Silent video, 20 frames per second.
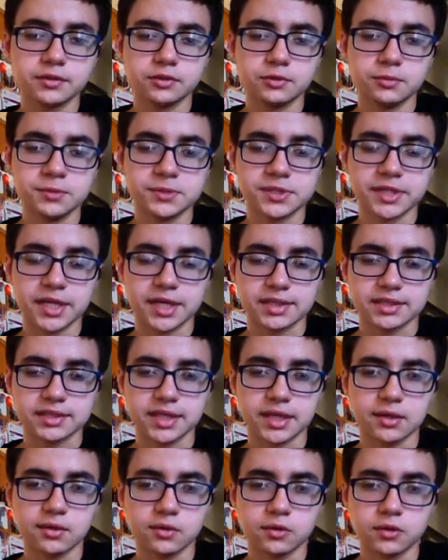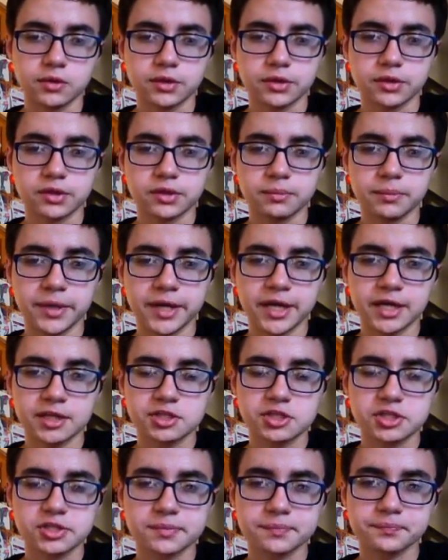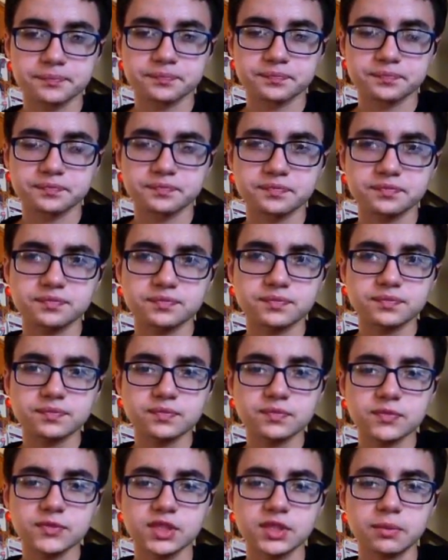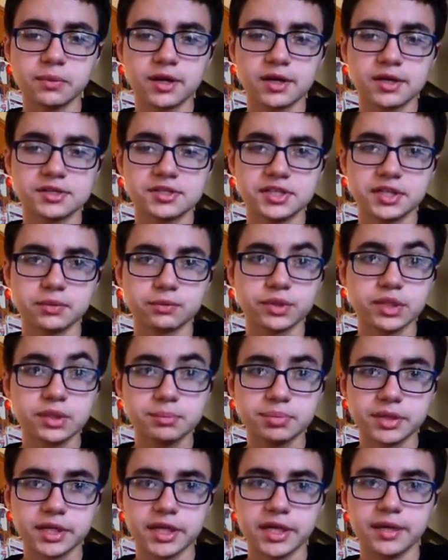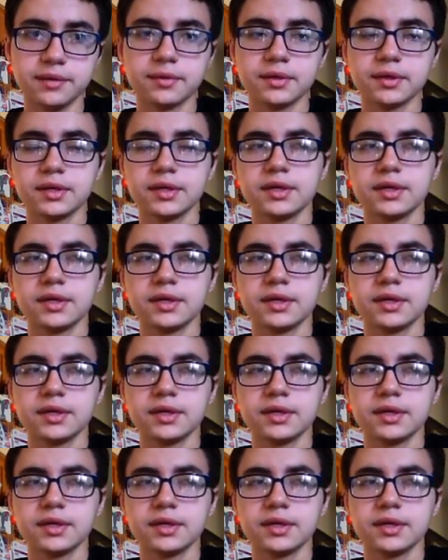who was knocked out earlier in the match, he wanted to see a replay.